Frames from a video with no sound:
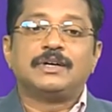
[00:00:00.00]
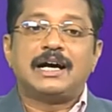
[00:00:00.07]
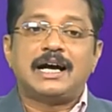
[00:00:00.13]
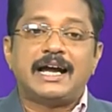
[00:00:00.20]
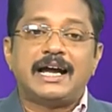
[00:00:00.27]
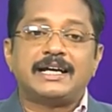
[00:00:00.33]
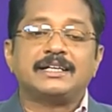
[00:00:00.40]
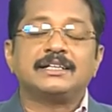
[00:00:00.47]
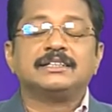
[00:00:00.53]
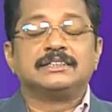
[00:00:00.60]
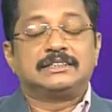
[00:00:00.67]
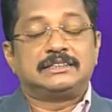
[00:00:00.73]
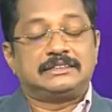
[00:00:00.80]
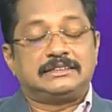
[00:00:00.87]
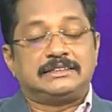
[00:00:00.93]
and
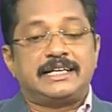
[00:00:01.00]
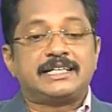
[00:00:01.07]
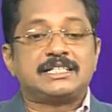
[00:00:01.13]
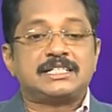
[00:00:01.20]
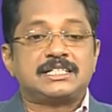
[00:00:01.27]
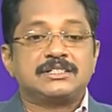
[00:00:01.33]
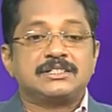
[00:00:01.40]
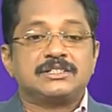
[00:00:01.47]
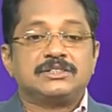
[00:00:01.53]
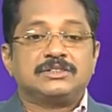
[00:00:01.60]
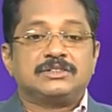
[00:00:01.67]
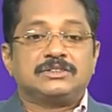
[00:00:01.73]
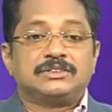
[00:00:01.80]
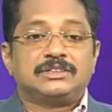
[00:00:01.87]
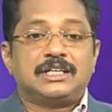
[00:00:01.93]
next
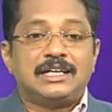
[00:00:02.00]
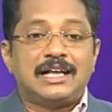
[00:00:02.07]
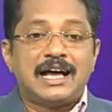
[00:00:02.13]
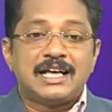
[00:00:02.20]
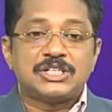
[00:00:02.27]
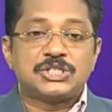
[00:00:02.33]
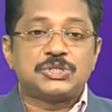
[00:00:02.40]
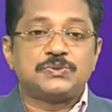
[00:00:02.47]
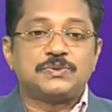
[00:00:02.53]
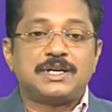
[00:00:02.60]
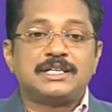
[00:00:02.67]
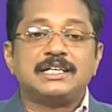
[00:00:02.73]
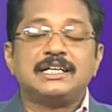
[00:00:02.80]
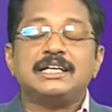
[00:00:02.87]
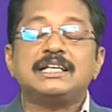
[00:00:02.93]
the last
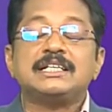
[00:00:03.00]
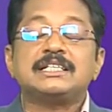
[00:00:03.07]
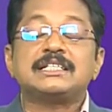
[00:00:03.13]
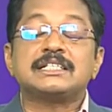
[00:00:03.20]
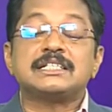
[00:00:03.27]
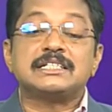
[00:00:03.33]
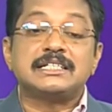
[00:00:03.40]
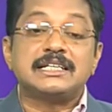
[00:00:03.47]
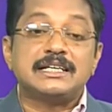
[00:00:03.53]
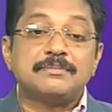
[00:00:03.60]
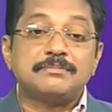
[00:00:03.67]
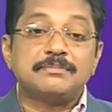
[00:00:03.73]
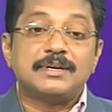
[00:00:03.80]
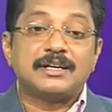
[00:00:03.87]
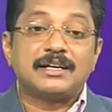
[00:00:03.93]
one is
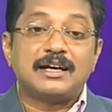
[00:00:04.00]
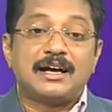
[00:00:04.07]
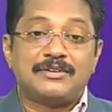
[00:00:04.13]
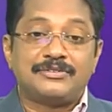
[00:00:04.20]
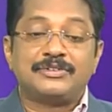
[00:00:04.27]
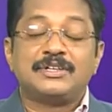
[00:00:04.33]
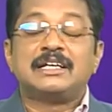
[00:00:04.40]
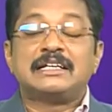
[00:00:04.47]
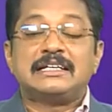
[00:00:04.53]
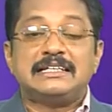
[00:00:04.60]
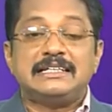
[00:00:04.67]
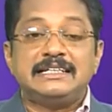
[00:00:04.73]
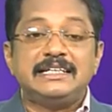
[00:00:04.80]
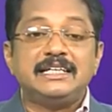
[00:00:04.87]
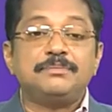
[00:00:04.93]
number of
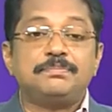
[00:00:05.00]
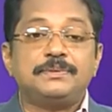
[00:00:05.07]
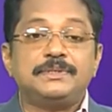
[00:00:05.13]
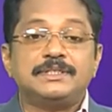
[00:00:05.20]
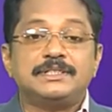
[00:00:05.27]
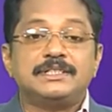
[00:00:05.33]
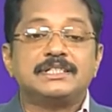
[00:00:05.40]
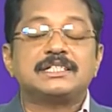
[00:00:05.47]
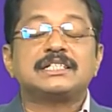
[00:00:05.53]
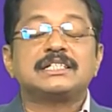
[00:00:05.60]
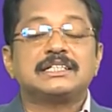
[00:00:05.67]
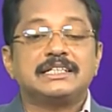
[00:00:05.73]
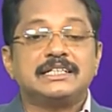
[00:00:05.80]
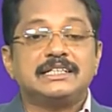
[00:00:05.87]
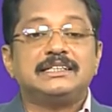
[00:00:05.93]
leap years
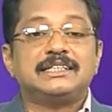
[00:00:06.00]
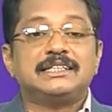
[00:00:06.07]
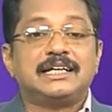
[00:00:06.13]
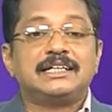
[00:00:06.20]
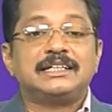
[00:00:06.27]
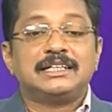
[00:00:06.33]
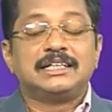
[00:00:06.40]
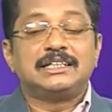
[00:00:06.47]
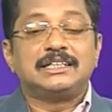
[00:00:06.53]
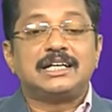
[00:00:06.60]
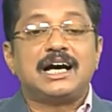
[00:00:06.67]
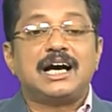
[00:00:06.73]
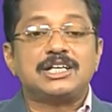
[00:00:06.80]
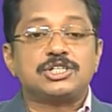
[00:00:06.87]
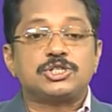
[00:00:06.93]
in the
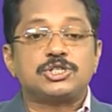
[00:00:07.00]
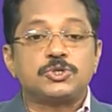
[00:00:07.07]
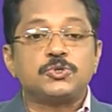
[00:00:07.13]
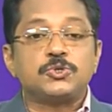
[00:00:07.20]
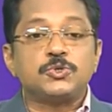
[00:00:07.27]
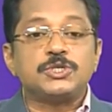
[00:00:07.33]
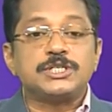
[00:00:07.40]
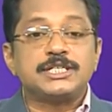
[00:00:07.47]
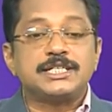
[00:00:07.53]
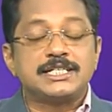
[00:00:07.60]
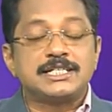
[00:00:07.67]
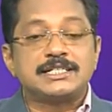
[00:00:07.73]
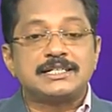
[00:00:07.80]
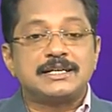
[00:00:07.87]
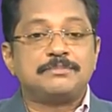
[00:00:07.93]
last 2
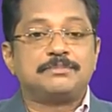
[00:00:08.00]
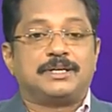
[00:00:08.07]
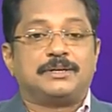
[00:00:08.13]
digits number.